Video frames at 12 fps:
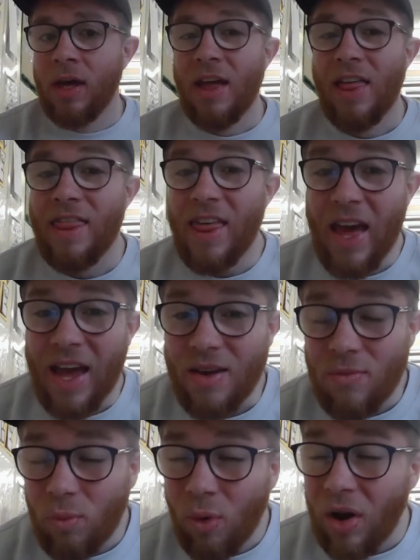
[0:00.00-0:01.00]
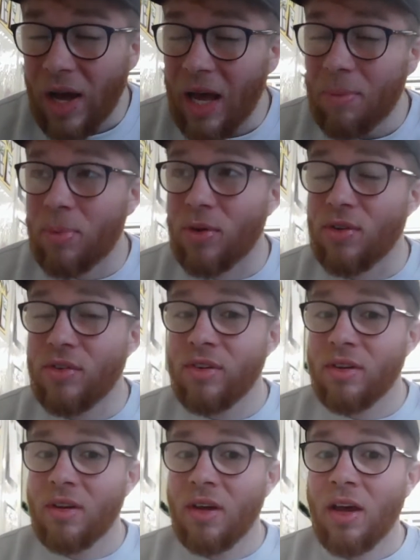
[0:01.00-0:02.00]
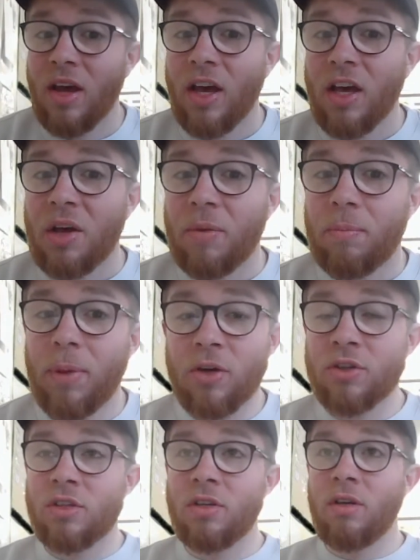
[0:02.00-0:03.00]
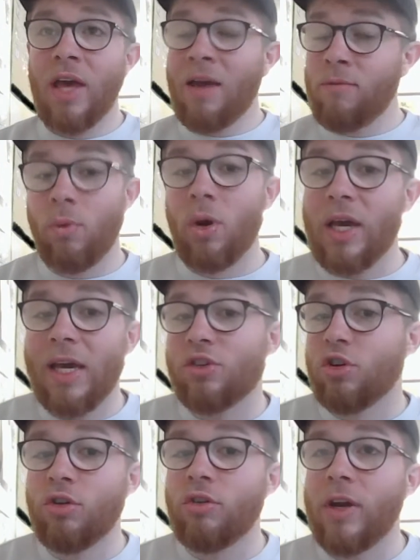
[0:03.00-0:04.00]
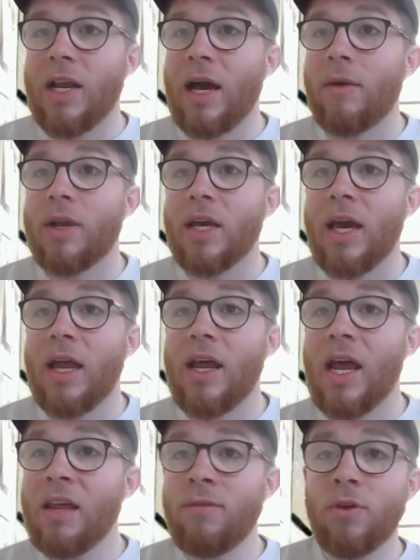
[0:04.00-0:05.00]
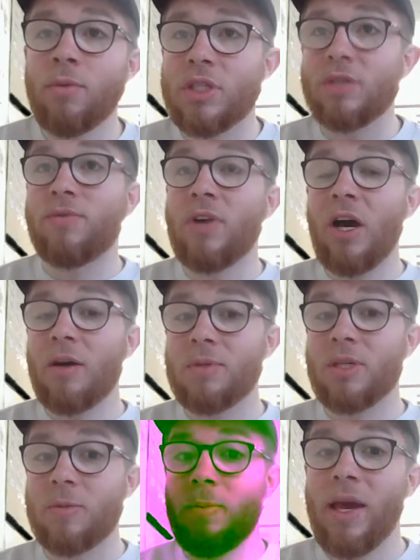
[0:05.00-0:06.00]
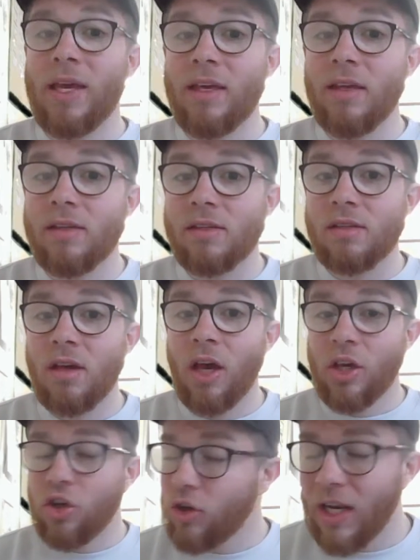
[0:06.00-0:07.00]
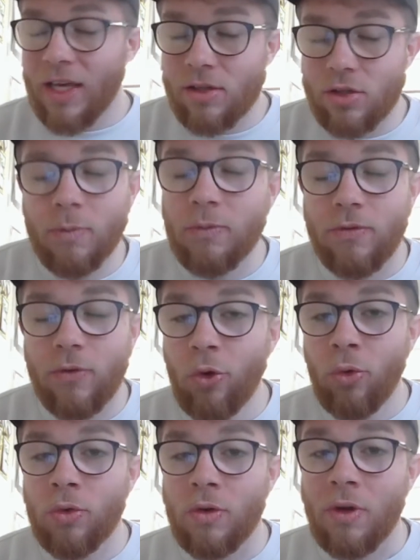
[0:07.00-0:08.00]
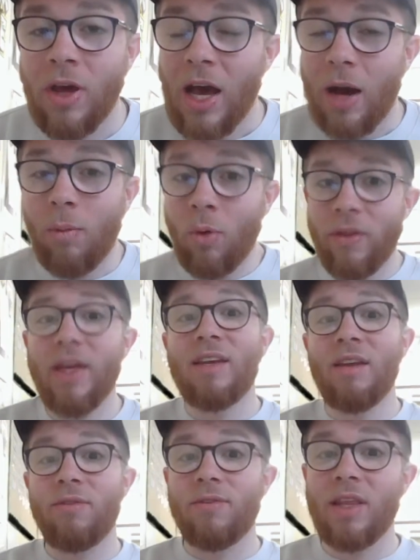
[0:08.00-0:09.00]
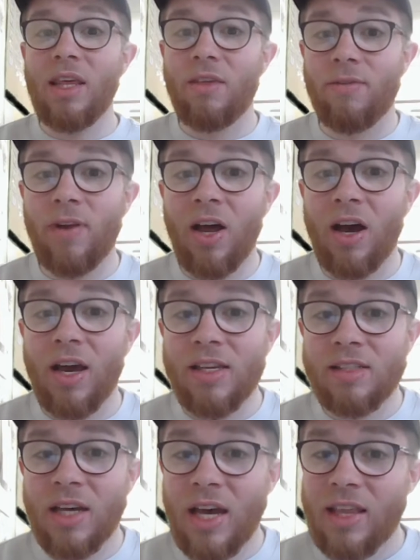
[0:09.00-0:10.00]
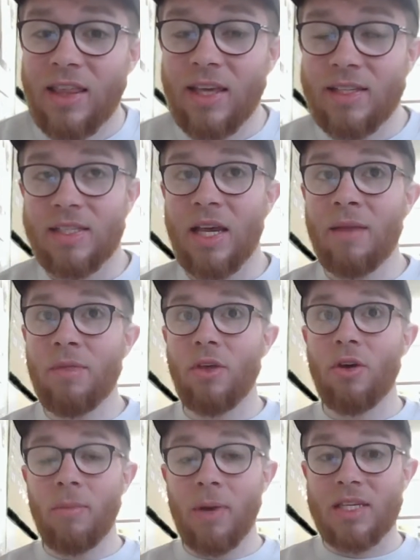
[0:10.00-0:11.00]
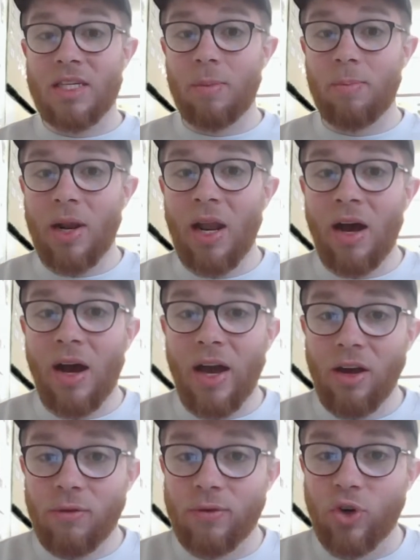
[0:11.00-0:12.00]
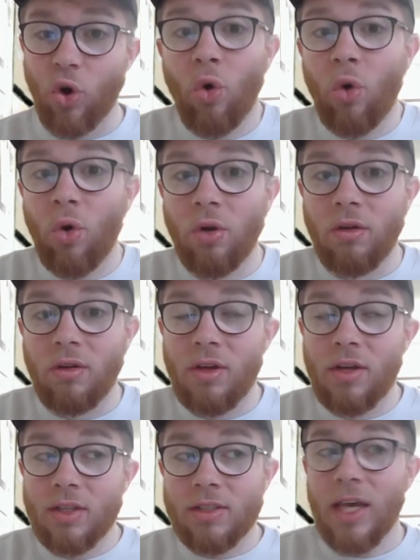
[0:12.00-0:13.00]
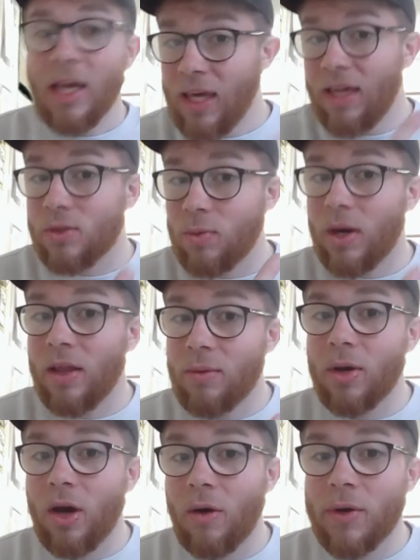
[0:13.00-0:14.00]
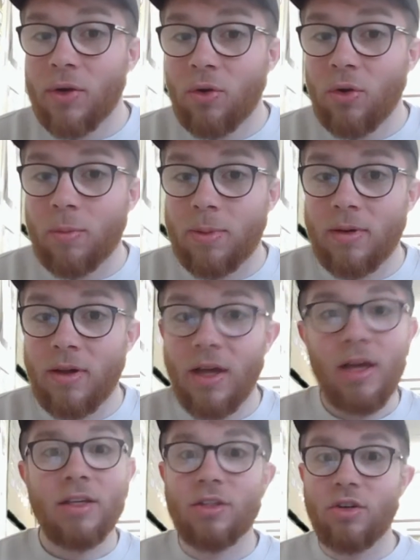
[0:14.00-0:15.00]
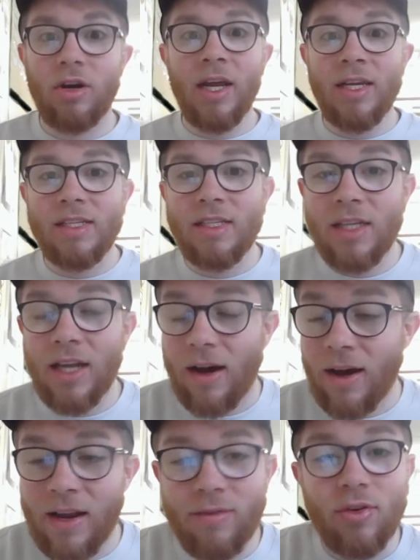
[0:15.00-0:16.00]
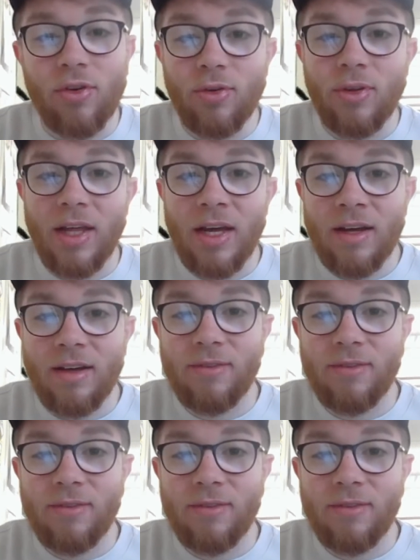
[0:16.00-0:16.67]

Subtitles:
Then what happened, because everyone gets hungry now and again, and if you were to fly up to space, you need some food. And what they did for these flies, they sent them a supply of corn to eat while they were going up. It's crazy, isn't it? I never knew that.